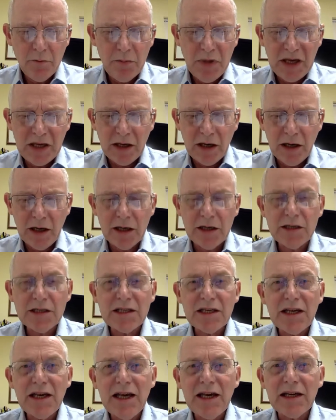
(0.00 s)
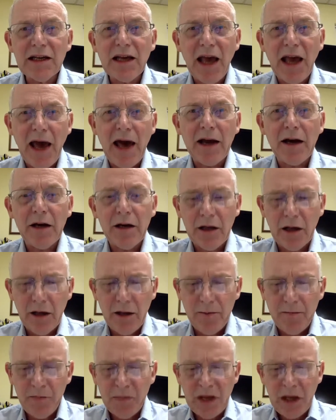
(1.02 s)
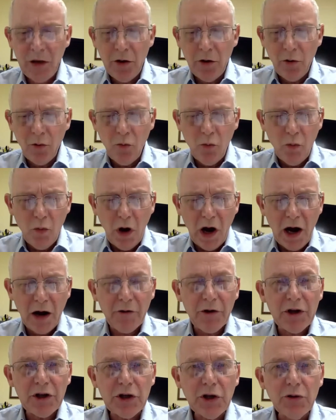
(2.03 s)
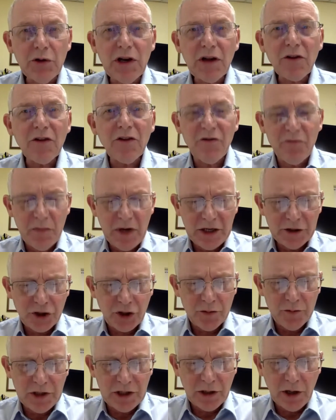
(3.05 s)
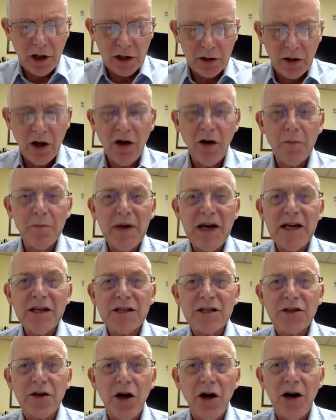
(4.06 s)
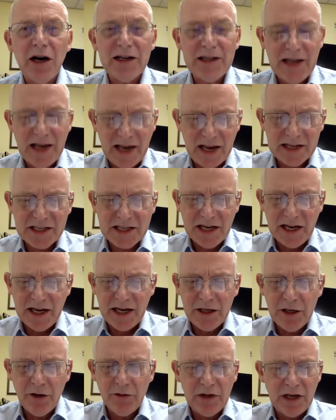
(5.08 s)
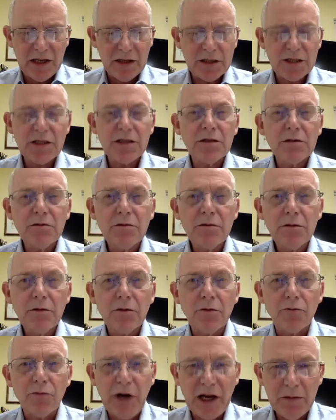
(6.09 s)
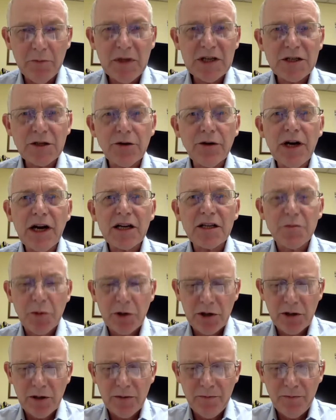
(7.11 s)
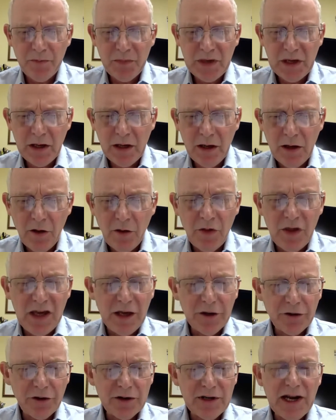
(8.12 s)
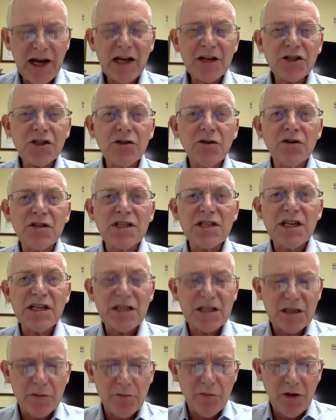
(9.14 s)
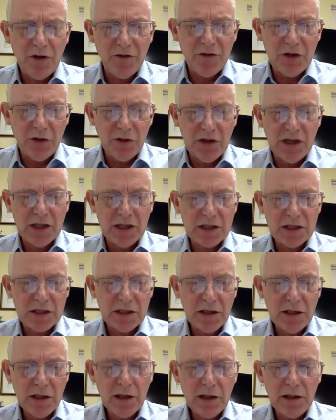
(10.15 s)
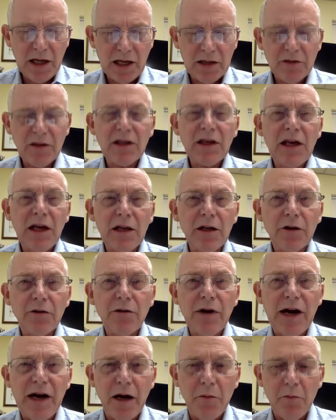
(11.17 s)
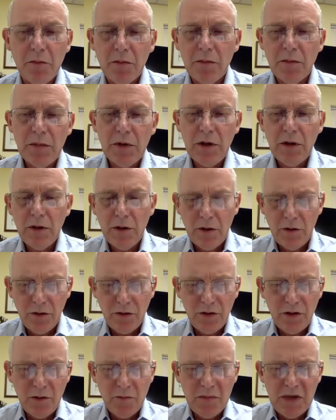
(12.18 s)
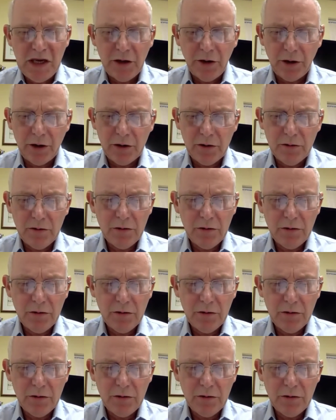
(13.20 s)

because in Canada, our units of measurement are all based on SI units. Right, Mr. Expert? The international system of units, like the kilogram, the meter,